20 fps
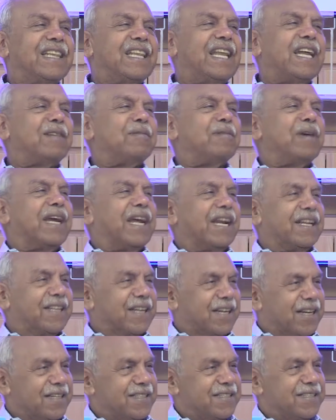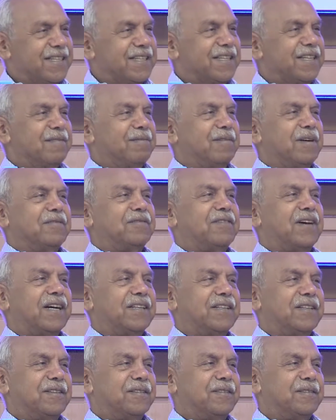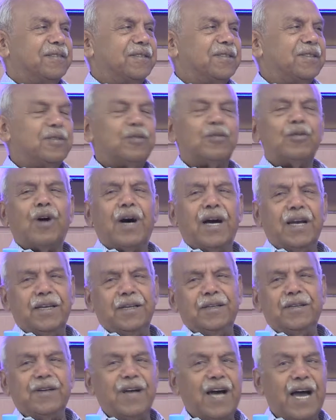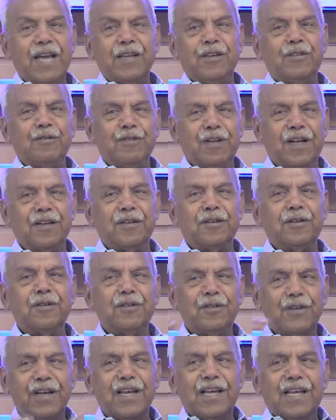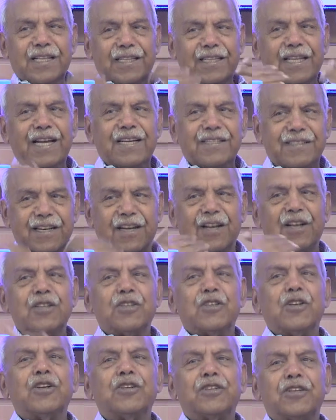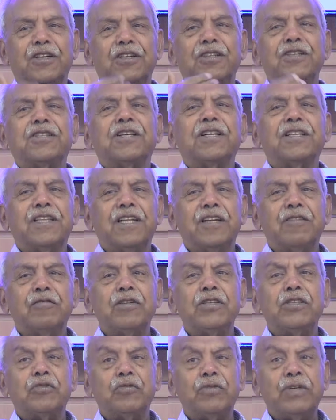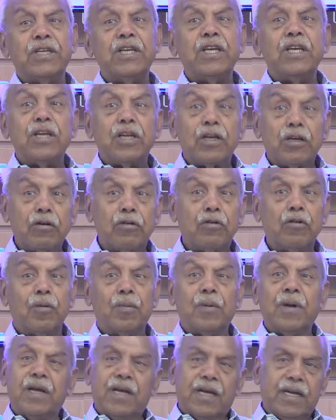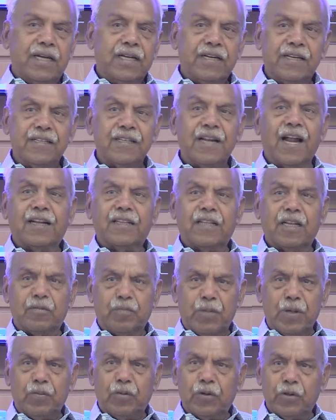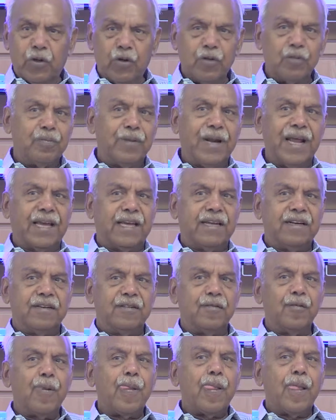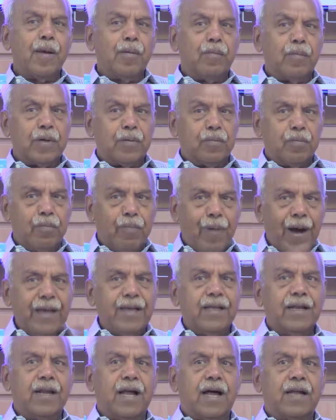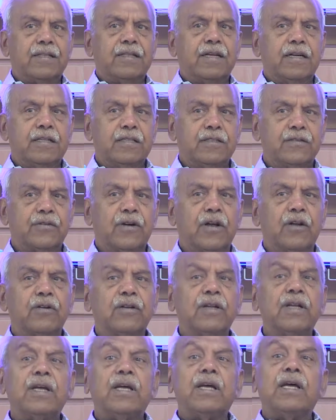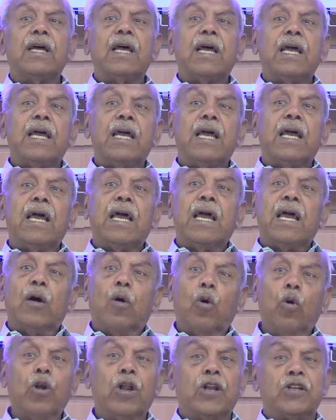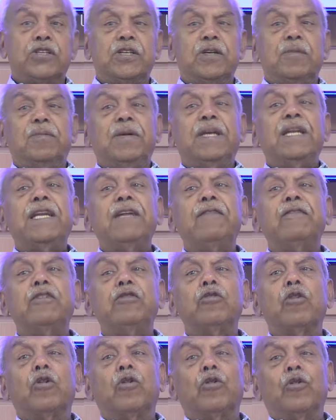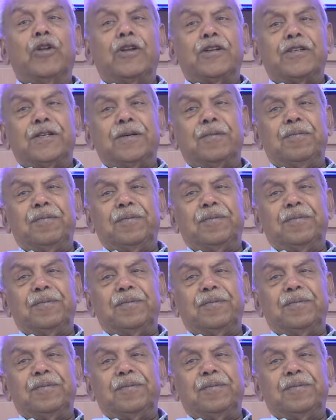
Let me get the consent of my father. Why? I do not know. That's the cultural tradition in which we grew. It is not that people don't break it, but by and large that is followed. Ownership, individual ownership.